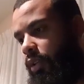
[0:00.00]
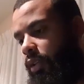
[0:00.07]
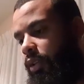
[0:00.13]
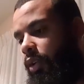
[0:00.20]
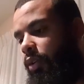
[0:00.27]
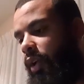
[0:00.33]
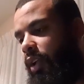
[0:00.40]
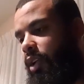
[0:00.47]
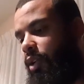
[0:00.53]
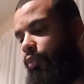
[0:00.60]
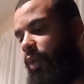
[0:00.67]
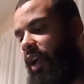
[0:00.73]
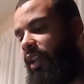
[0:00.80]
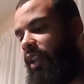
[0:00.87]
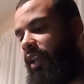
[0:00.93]
You know, and the
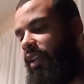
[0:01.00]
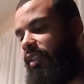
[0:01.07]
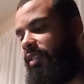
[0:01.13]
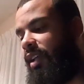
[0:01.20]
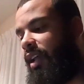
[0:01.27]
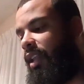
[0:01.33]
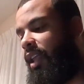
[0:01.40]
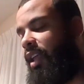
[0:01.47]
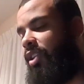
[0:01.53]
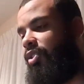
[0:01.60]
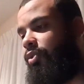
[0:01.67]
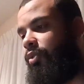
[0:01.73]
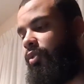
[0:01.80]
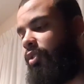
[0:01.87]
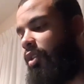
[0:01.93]
right hand side
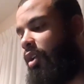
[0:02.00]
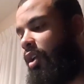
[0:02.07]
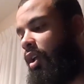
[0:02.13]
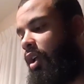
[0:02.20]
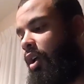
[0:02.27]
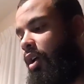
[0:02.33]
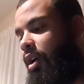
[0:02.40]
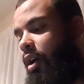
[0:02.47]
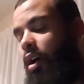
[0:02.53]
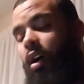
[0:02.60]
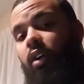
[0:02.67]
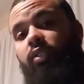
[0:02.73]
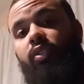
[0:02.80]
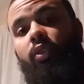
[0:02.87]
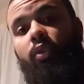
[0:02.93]
angels,
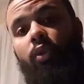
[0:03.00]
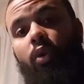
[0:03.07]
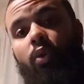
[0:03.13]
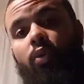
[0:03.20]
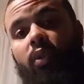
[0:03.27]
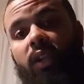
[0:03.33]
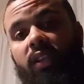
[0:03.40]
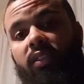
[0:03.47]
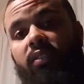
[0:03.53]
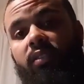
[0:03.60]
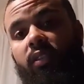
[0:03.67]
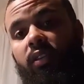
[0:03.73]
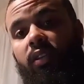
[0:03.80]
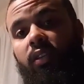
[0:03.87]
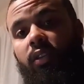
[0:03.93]
also known as
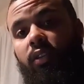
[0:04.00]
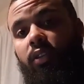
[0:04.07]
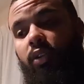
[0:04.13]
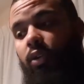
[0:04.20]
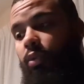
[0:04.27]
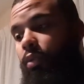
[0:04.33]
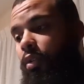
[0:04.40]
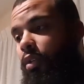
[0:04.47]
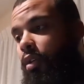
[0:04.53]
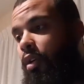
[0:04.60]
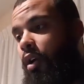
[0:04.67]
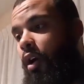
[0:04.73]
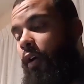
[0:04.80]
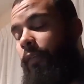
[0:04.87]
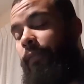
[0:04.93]
uh, you know,
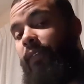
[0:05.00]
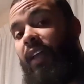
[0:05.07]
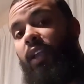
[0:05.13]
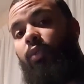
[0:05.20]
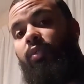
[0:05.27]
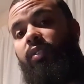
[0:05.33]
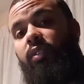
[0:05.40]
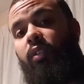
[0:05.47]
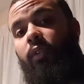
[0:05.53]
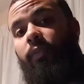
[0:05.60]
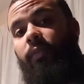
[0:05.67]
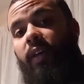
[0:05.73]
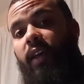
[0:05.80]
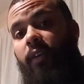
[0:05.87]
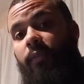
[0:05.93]
our fellows,
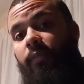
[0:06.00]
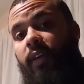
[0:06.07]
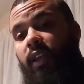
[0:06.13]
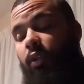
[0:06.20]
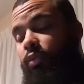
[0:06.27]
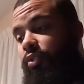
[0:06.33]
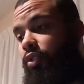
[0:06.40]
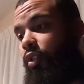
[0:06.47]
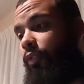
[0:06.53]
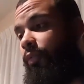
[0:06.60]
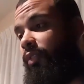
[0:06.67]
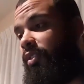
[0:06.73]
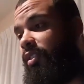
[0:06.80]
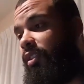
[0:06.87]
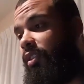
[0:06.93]
fellow
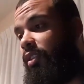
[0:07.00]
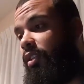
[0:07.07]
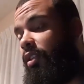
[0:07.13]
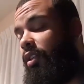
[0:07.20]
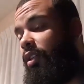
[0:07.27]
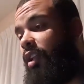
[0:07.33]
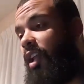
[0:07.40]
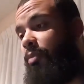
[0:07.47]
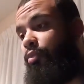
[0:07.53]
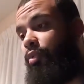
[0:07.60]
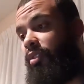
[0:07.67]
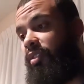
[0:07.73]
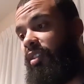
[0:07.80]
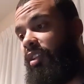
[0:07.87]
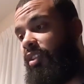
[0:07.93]
servants in the uh,
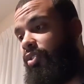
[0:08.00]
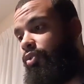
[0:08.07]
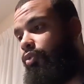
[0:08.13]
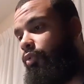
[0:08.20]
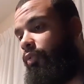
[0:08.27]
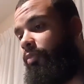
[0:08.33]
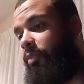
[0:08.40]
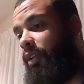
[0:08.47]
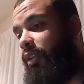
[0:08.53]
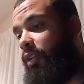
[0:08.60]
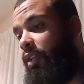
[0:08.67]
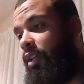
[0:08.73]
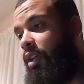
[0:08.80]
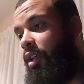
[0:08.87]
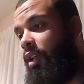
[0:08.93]
laborers in this truth, man.
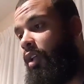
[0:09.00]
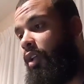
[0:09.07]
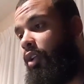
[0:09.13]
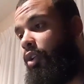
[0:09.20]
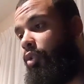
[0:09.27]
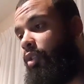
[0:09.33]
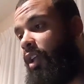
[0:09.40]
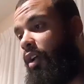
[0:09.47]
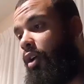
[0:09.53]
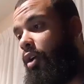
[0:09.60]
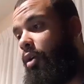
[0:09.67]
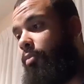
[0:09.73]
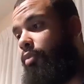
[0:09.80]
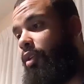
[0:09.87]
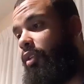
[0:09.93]
You know, they are
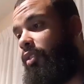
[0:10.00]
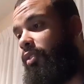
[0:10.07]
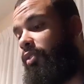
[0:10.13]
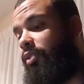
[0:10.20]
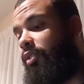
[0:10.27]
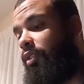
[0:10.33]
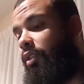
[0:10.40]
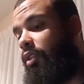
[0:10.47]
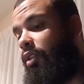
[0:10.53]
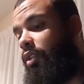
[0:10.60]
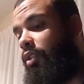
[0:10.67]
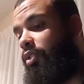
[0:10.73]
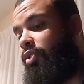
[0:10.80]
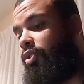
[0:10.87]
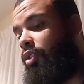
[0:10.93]
our brothers.
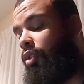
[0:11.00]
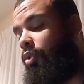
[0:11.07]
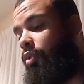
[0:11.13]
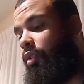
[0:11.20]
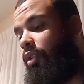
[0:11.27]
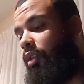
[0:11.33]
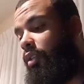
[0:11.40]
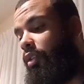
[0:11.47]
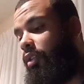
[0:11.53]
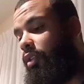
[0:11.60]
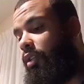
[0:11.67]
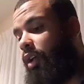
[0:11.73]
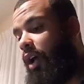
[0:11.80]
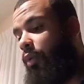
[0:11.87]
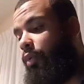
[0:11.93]
So
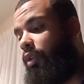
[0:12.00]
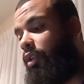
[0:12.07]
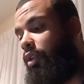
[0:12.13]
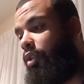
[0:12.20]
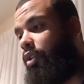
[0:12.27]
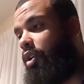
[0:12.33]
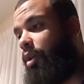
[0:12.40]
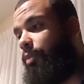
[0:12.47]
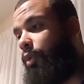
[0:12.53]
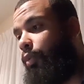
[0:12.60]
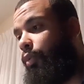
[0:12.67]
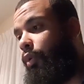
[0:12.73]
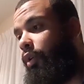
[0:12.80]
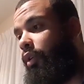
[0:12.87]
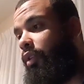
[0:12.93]
I want to look up the
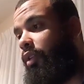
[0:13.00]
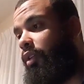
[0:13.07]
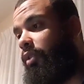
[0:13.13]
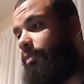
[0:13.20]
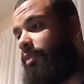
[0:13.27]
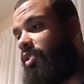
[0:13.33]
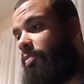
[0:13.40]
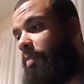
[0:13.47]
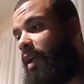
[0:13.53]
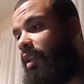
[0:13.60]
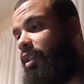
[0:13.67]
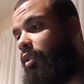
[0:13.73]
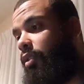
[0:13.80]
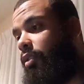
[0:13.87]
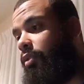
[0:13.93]
word um,
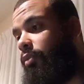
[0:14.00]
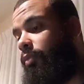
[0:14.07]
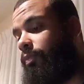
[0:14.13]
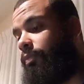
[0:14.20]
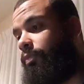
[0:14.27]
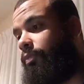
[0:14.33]
spectacle